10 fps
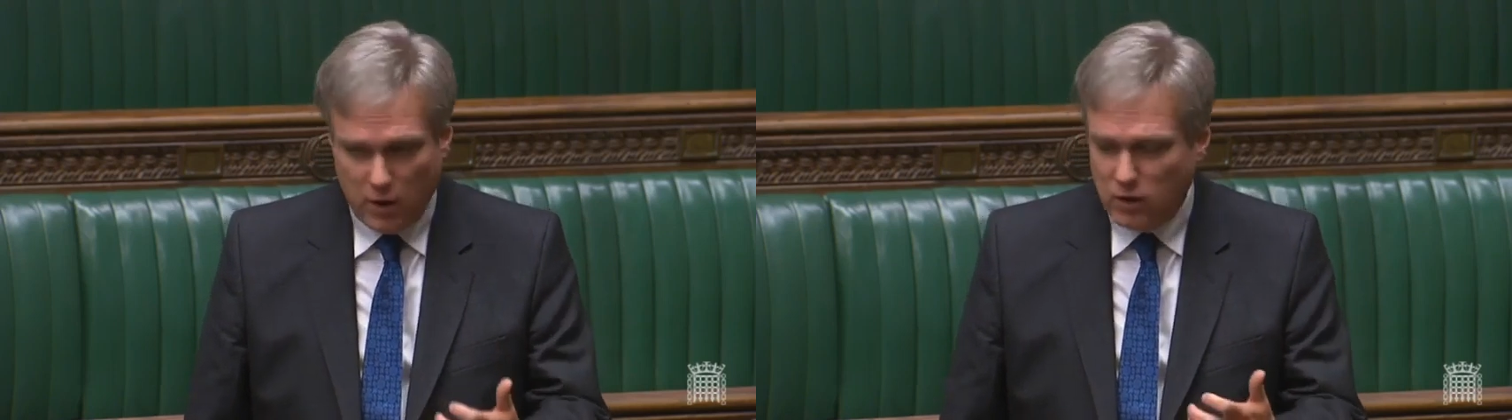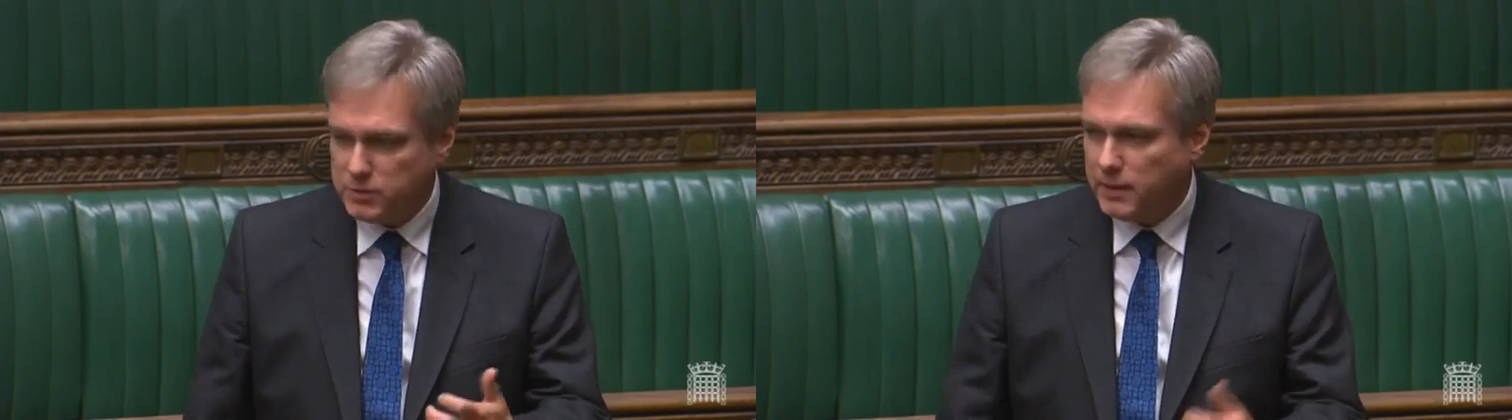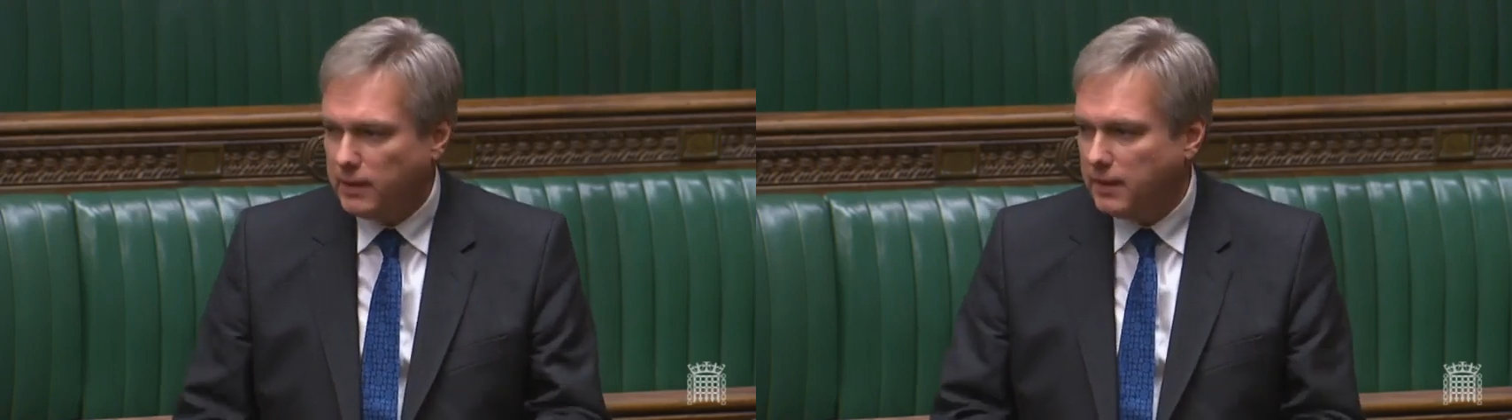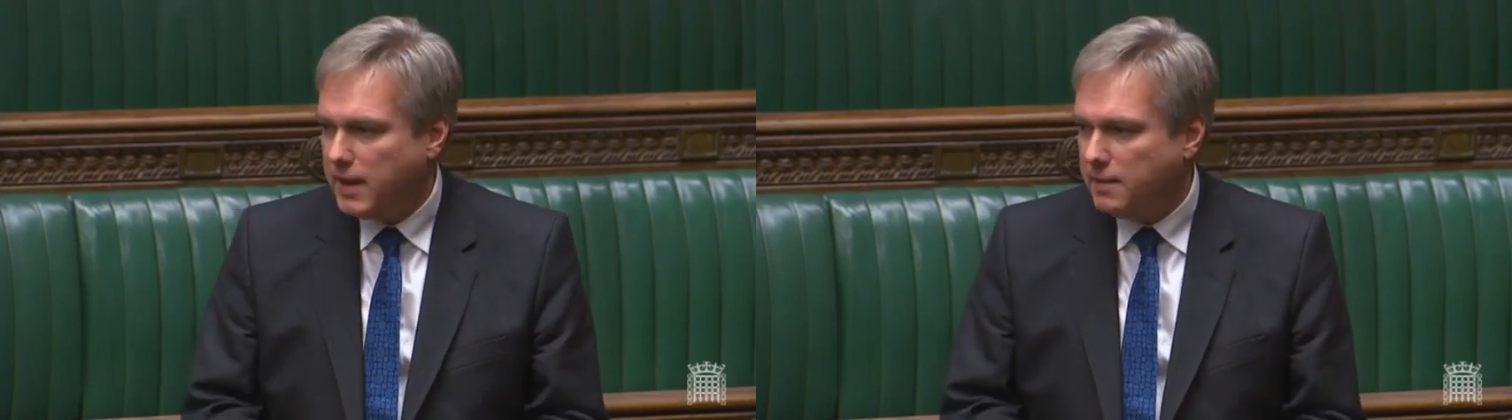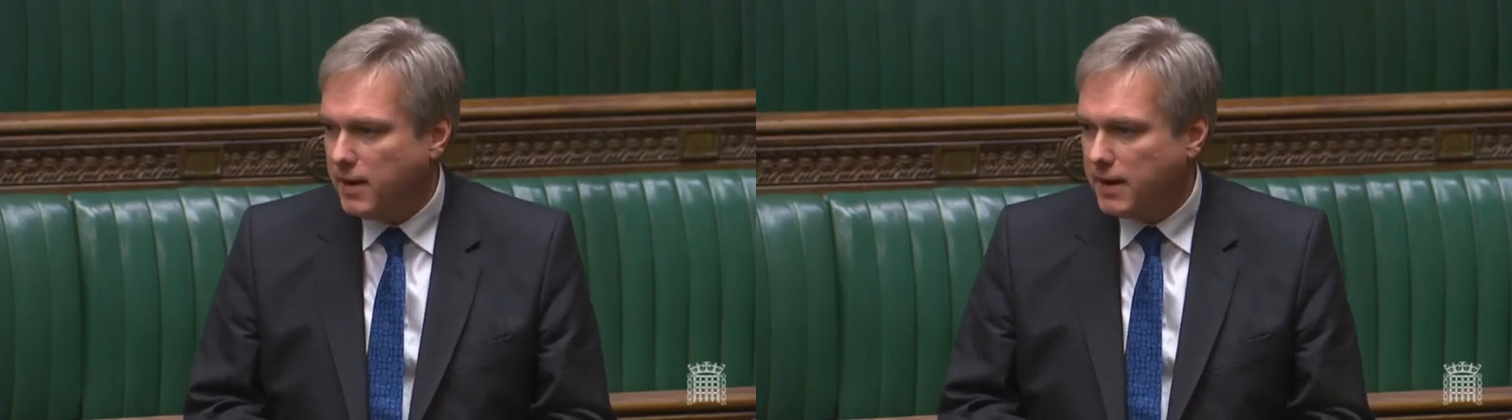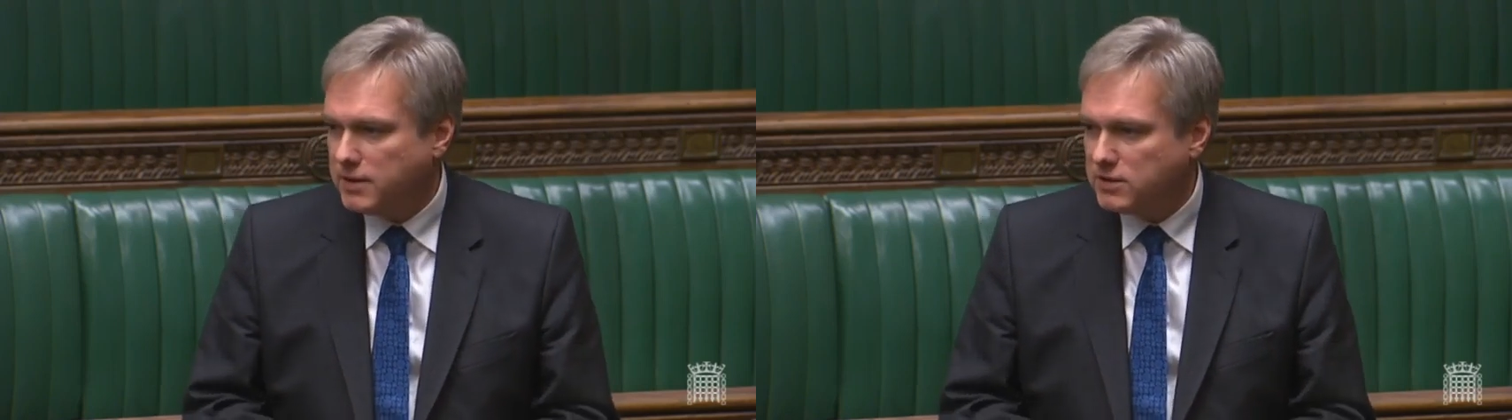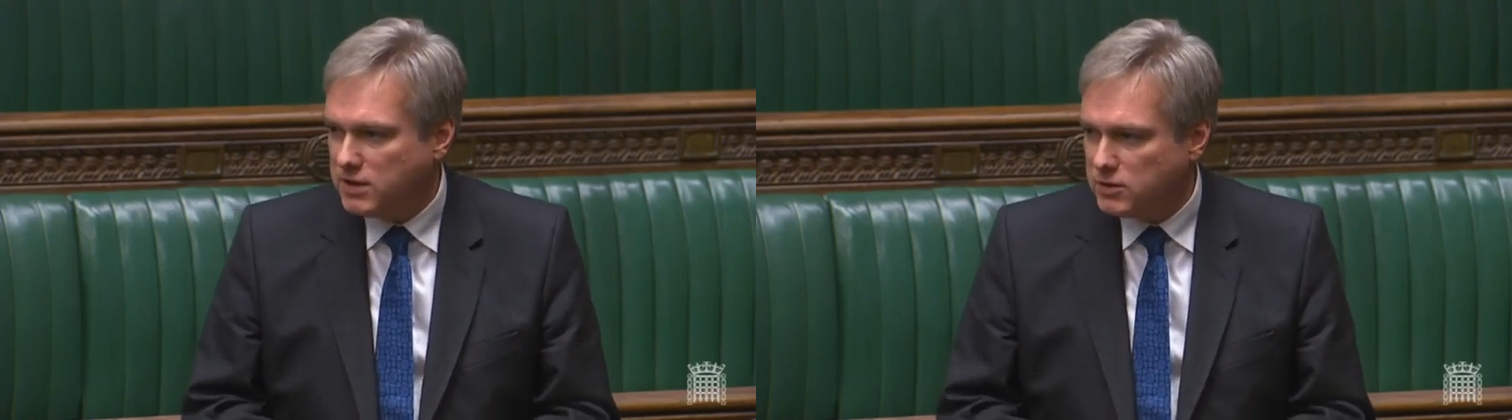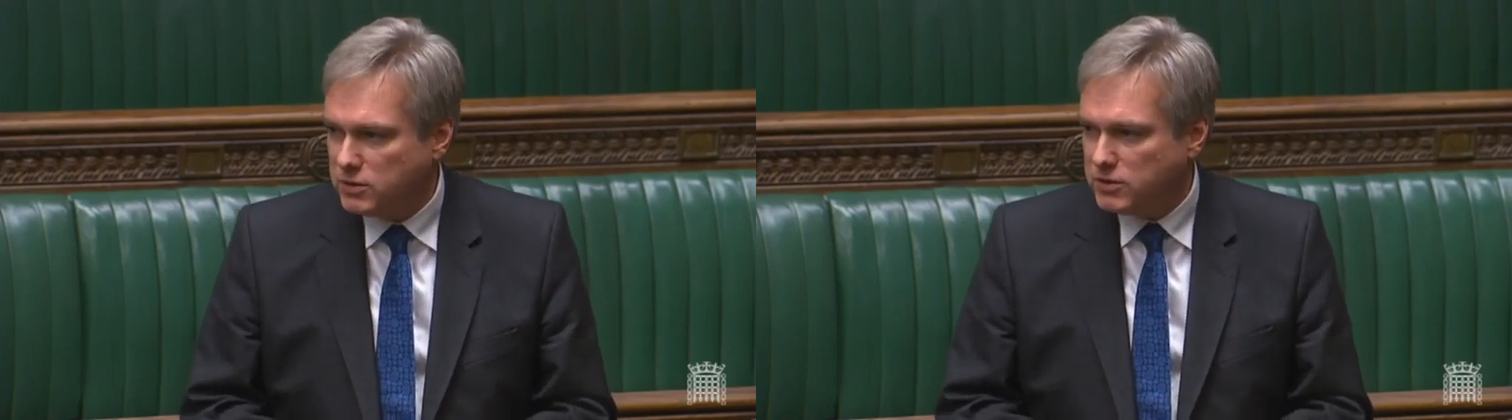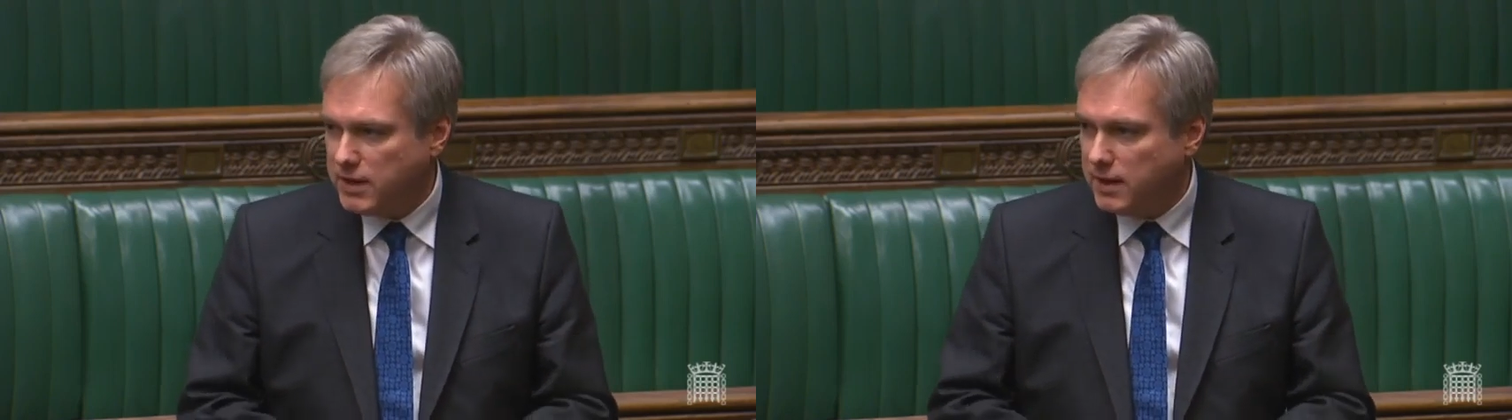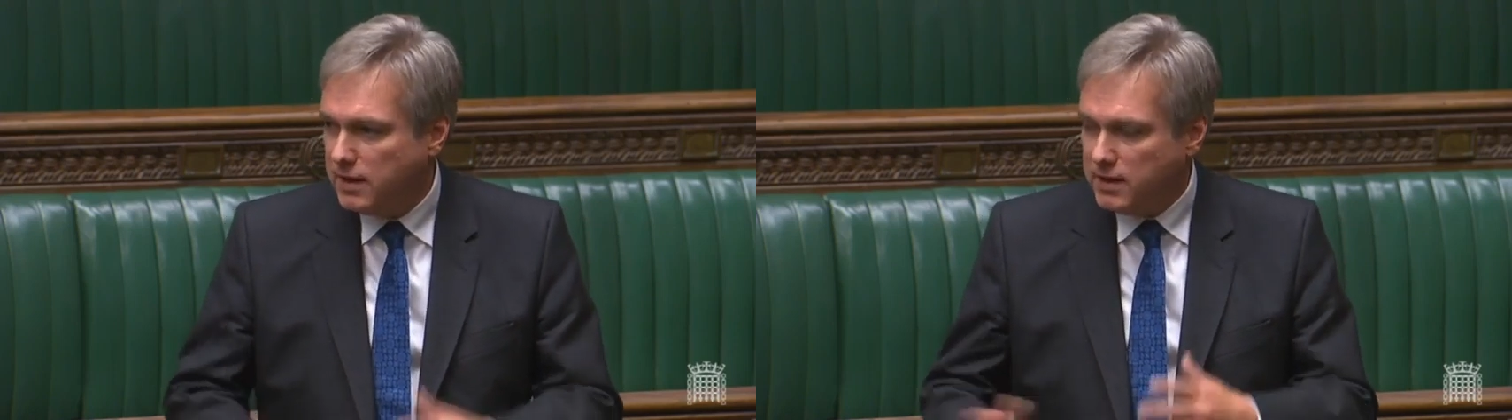Hospital in my constituency.